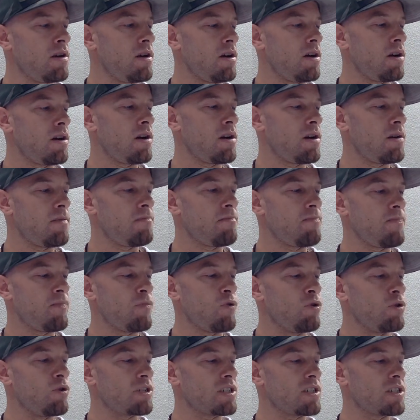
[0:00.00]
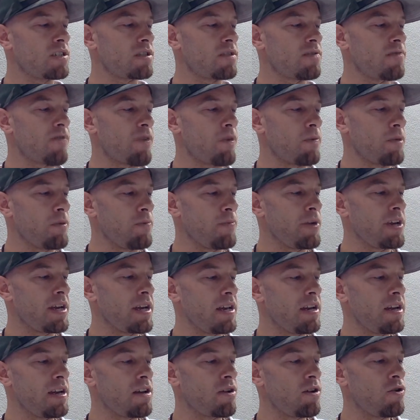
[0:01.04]
who existed from the
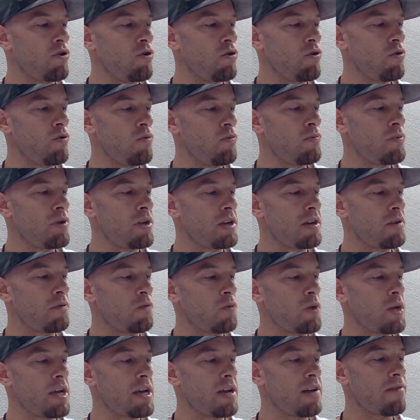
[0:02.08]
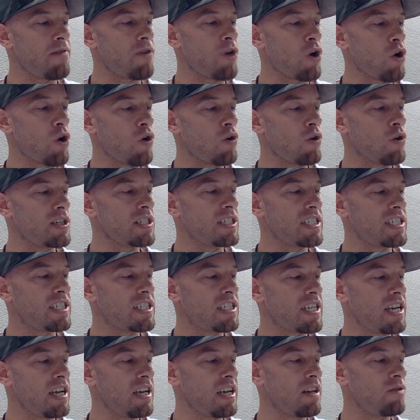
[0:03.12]
beginning, whom we have heard and
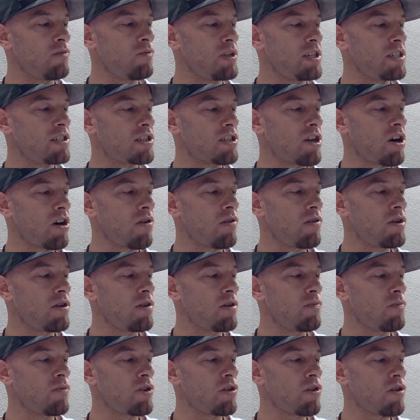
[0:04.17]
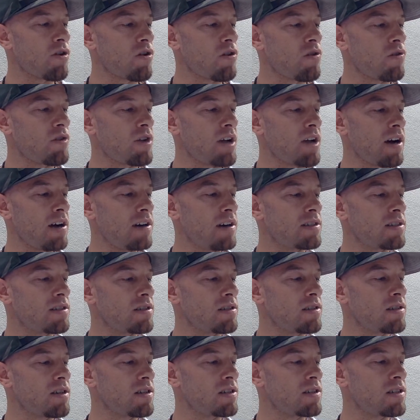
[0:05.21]
seen. We saw him with our own eyes and
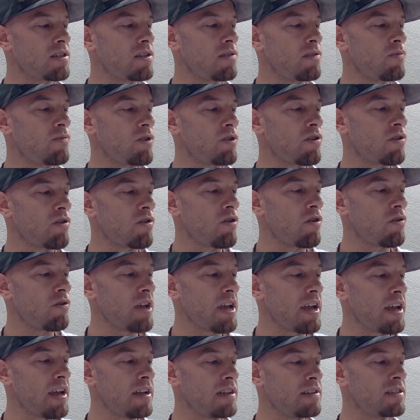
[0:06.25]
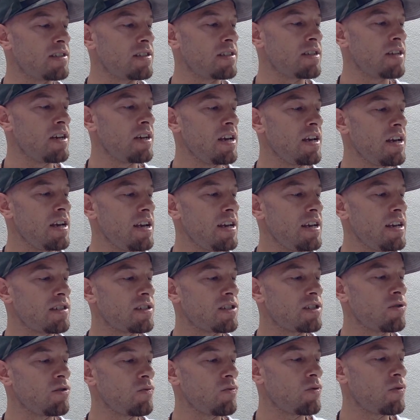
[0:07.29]
touched him with our own hands. He
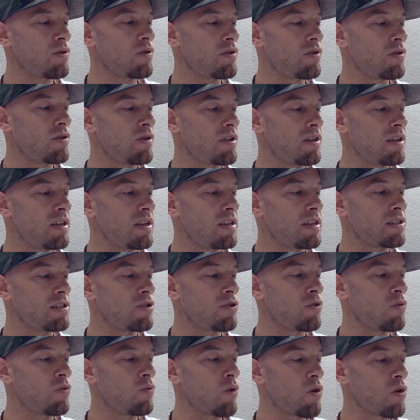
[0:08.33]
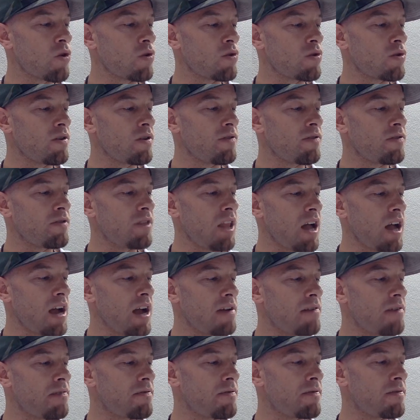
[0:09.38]
is the word of
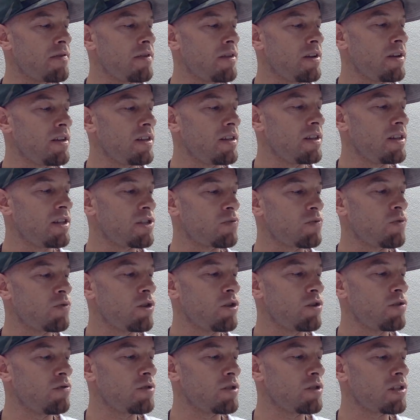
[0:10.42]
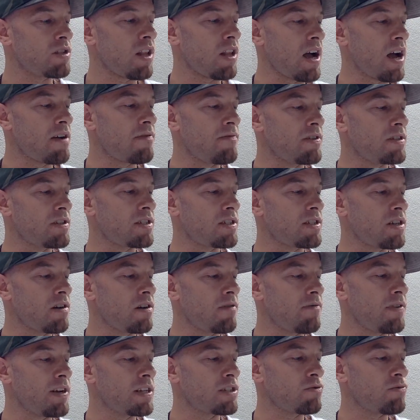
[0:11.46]
life. This one who is life
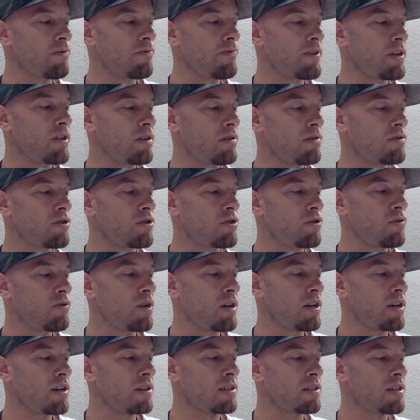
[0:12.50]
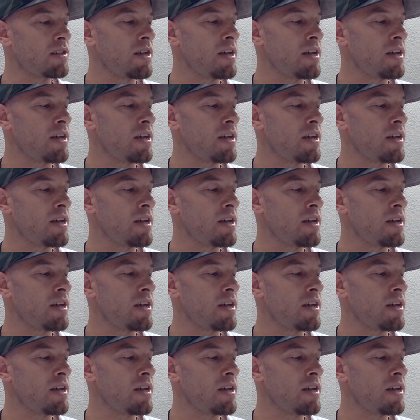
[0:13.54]
itself has revealed to us,